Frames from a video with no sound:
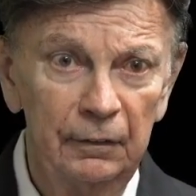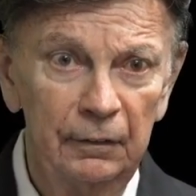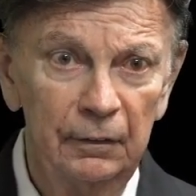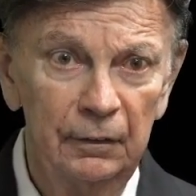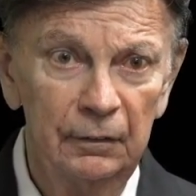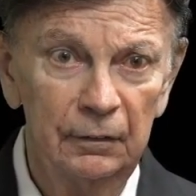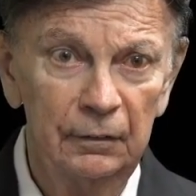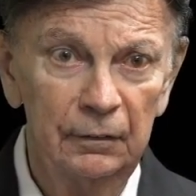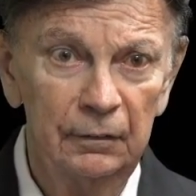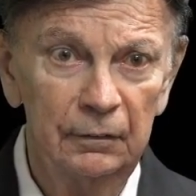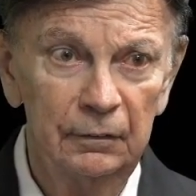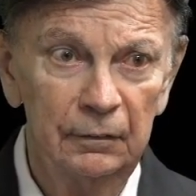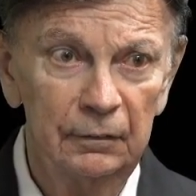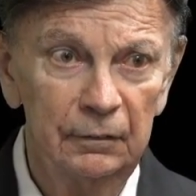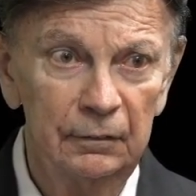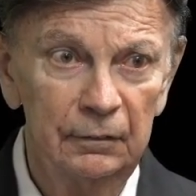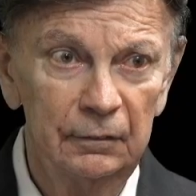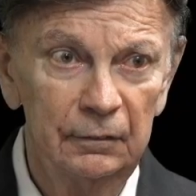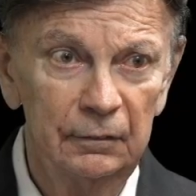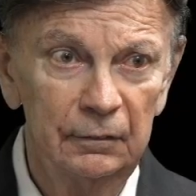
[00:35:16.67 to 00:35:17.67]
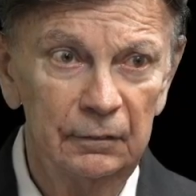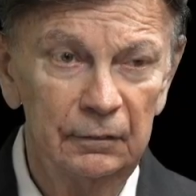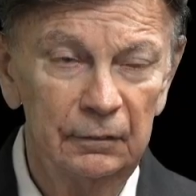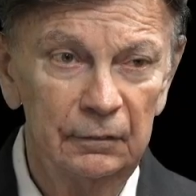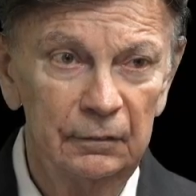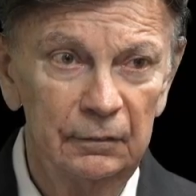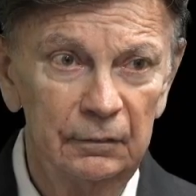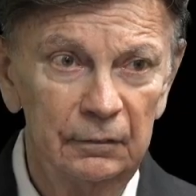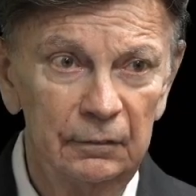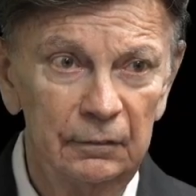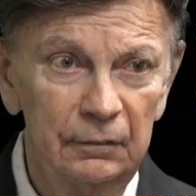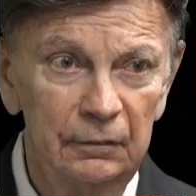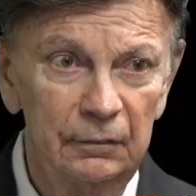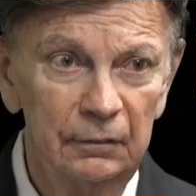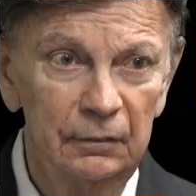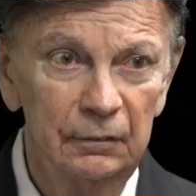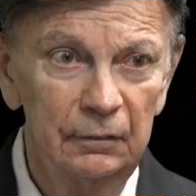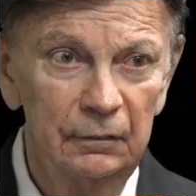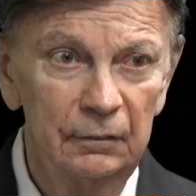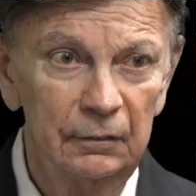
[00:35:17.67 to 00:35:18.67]

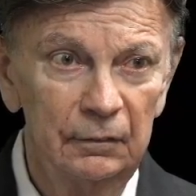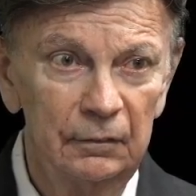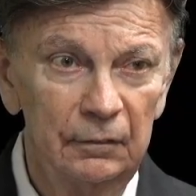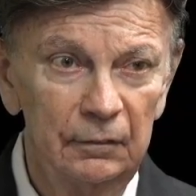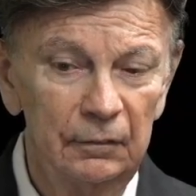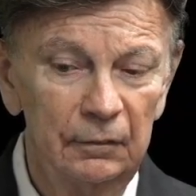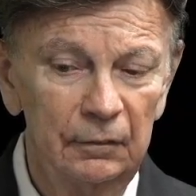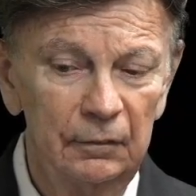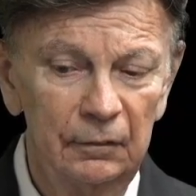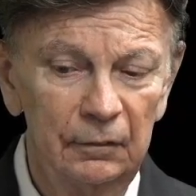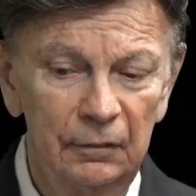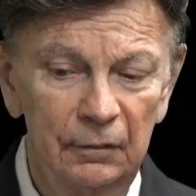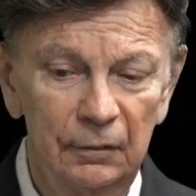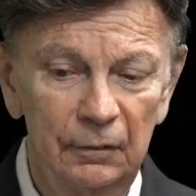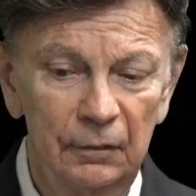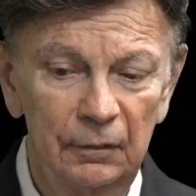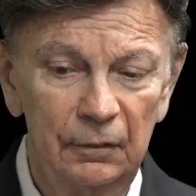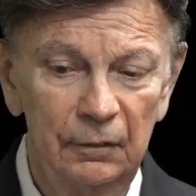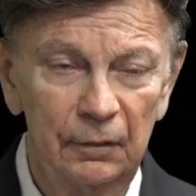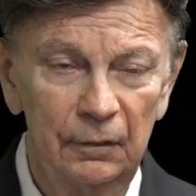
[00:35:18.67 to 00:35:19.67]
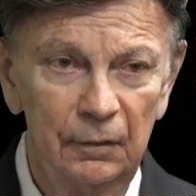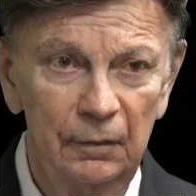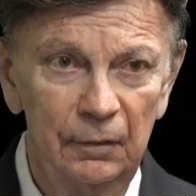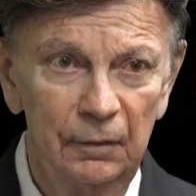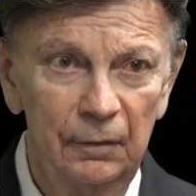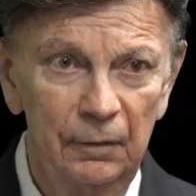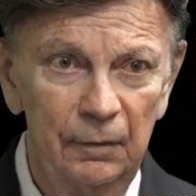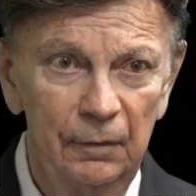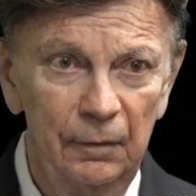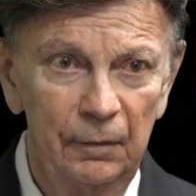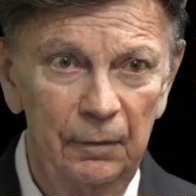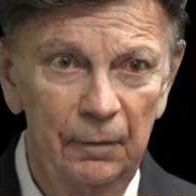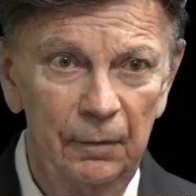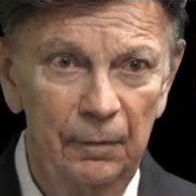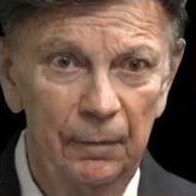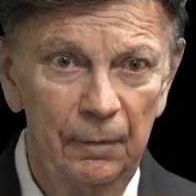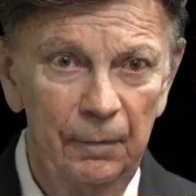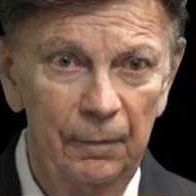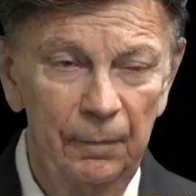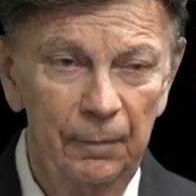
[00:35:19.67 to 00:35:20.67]

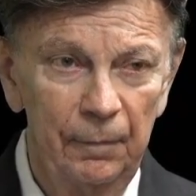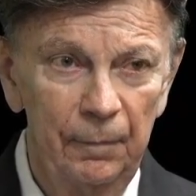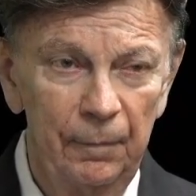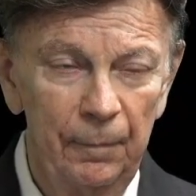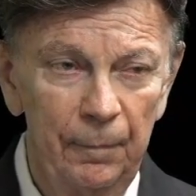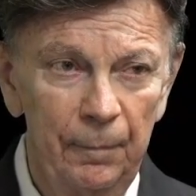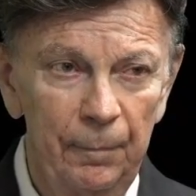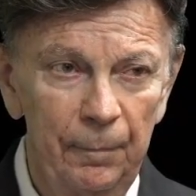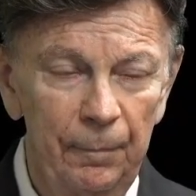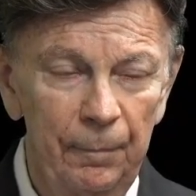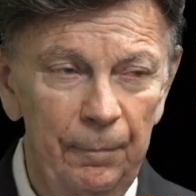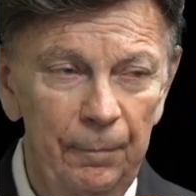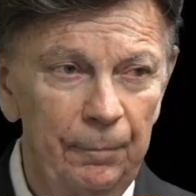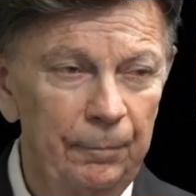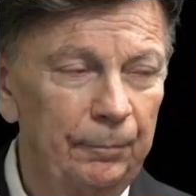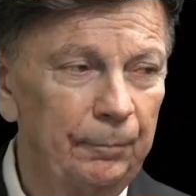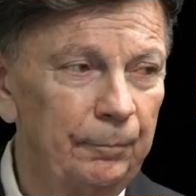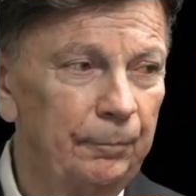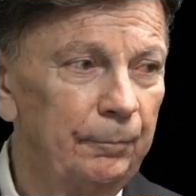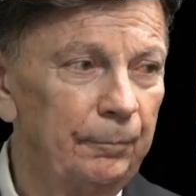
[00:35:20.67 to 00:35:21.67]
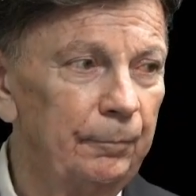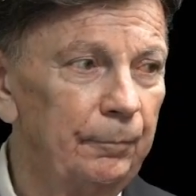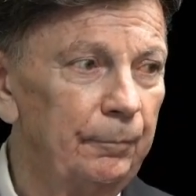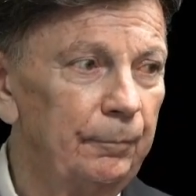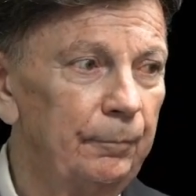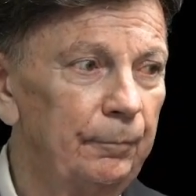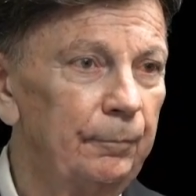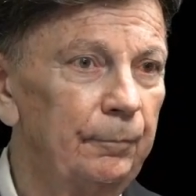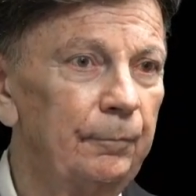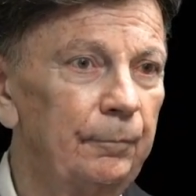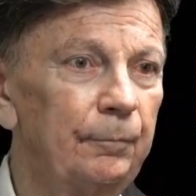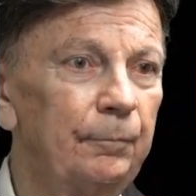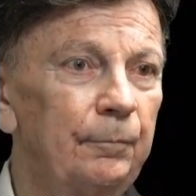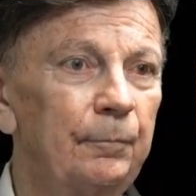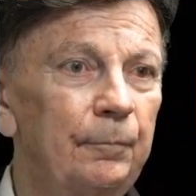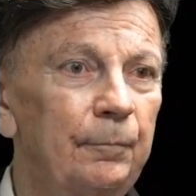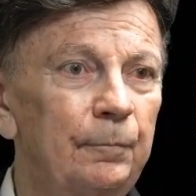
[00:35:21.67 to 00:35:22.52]
(silence)